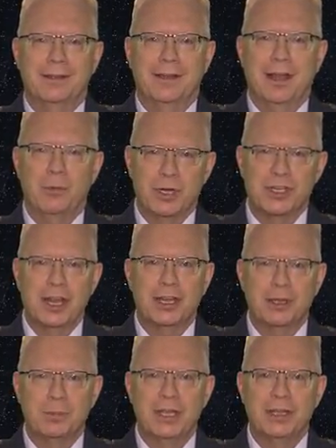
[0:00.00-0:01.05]
I wish I
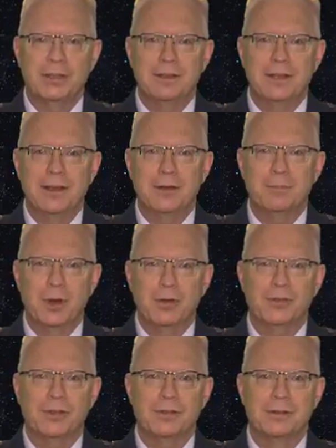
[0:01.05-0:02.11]
could be there in
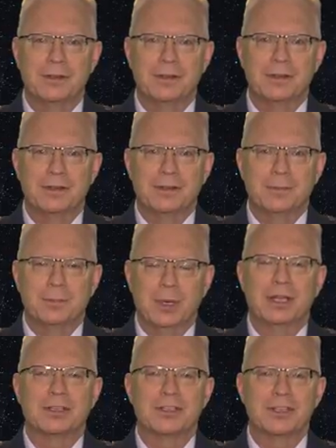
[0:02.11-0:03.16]
person,
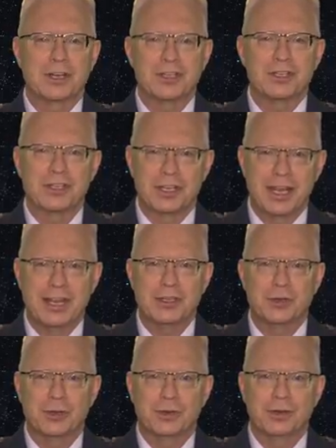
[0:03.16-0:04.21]
but such is the
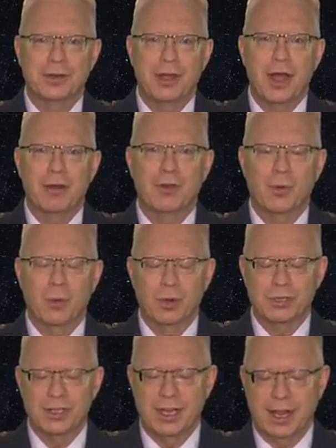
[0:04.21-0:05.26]
nature of our
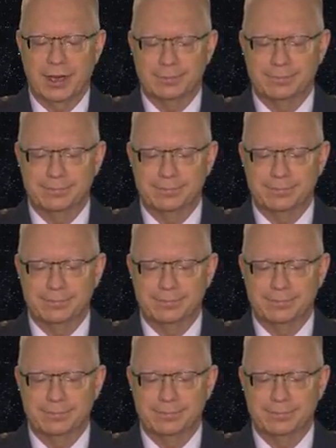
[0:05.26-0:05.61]
world today.